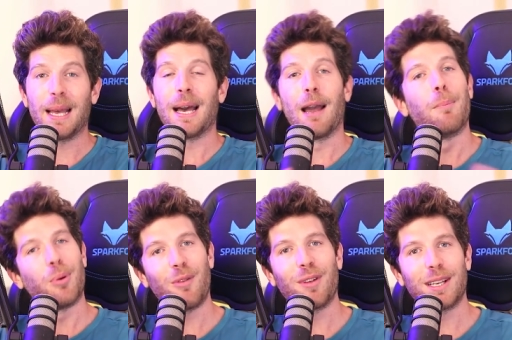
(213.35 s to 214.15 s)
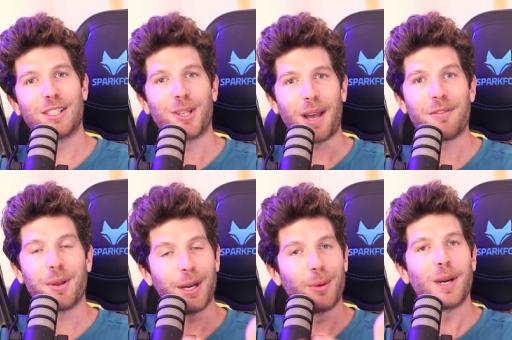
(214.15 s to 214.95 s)
I'm privileged to have you
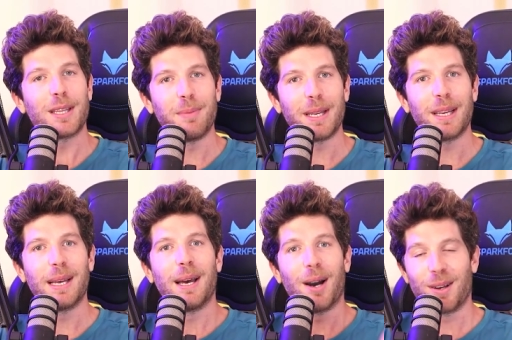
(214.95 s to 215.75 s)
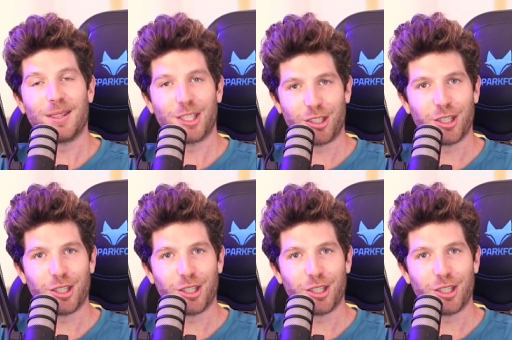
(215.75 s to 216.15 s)
here with me on this